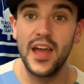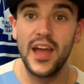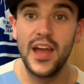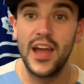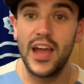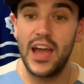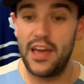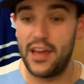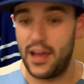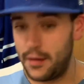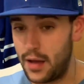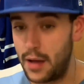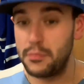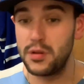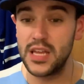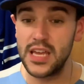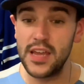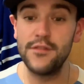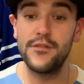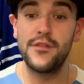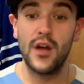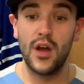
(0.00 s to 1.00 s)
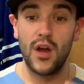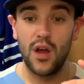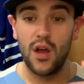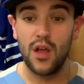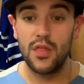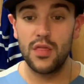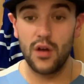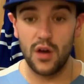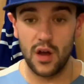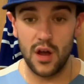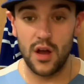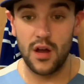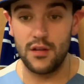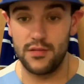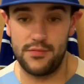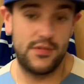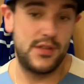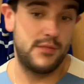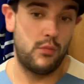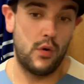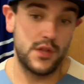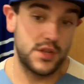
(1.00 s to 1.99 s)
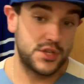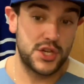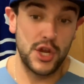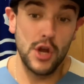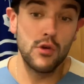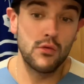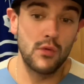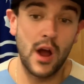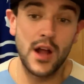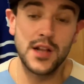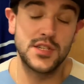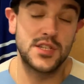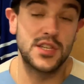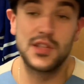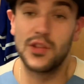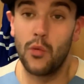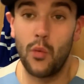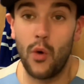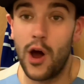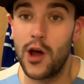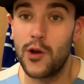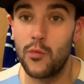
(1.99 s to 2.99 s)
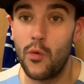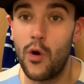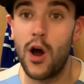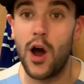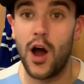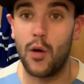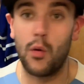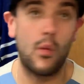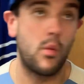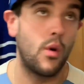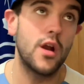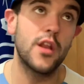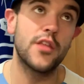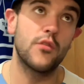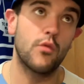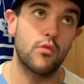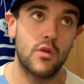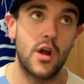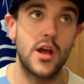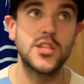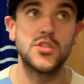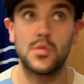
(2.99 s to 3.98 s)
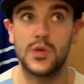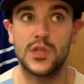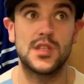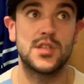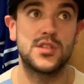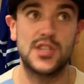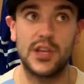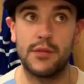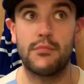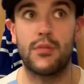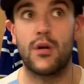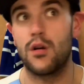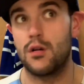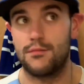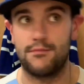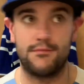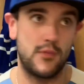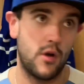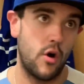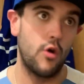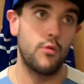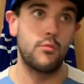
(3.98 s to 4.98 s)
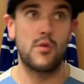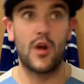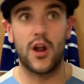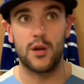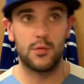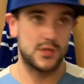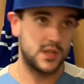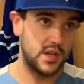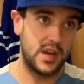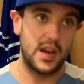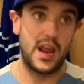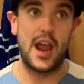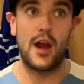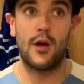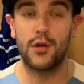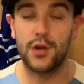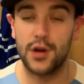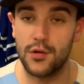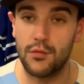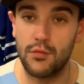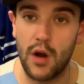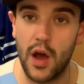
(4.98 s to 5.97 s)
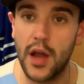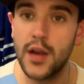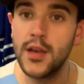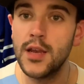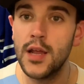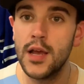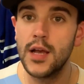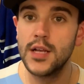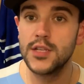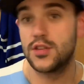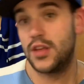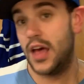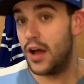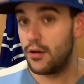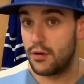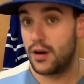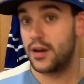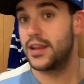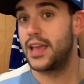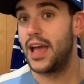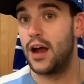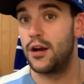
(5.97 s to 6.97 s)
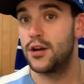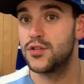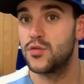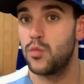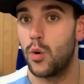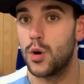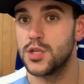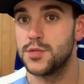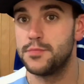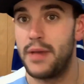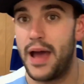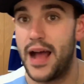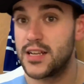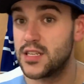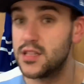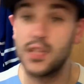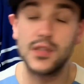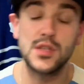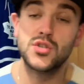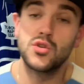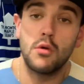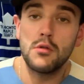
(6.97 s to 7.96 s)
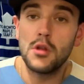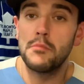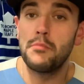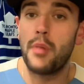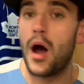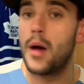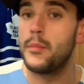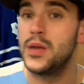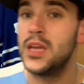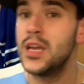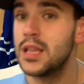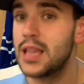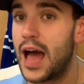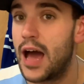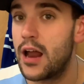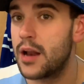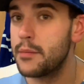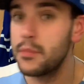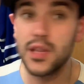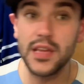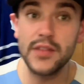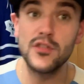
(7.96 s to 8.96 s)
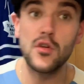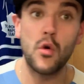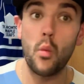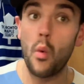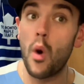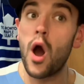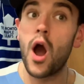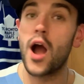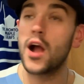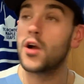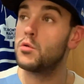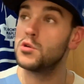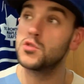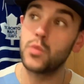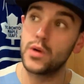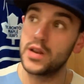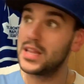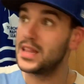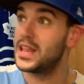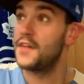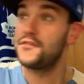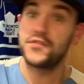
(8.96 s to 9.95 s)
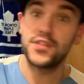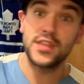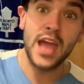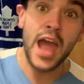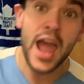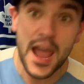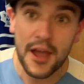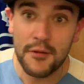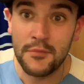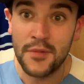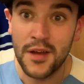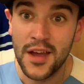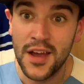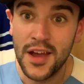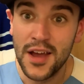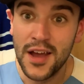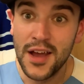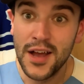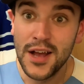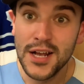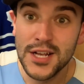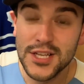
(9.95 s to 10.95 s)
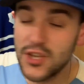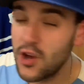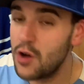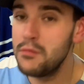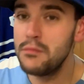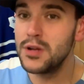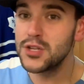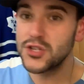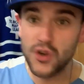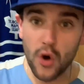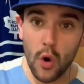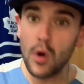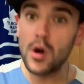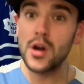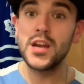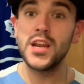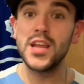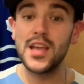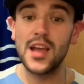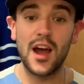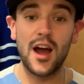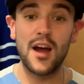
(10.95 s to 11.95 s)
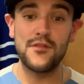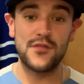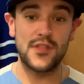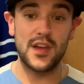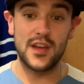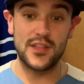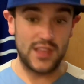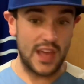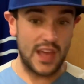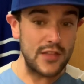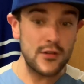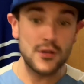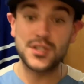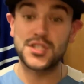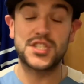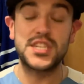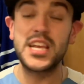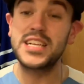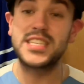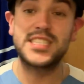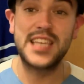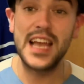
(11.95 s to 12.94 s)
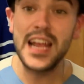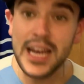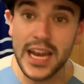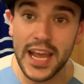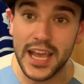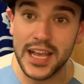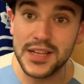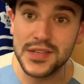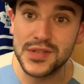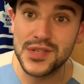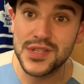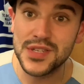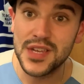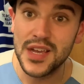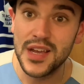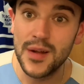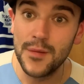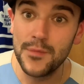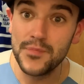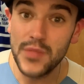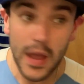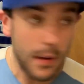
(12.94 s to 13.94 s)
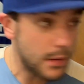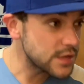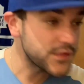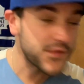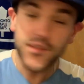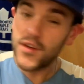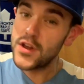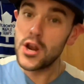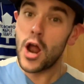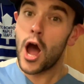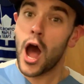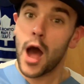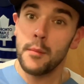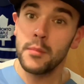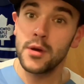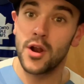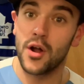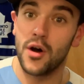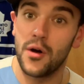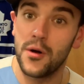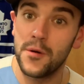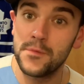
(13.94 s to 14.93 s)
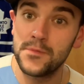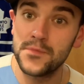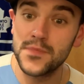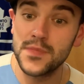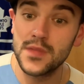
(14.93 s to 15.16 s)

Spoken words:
And I believe the 2 runs and the 1 walk, well, one of the runs was the Simber home run. It was an inherited run. So that run counted towards Matz. And then the solo bomb he allowed, I believe the walk was when he left the game. So majority of the other 6 innings, he was phenomenal.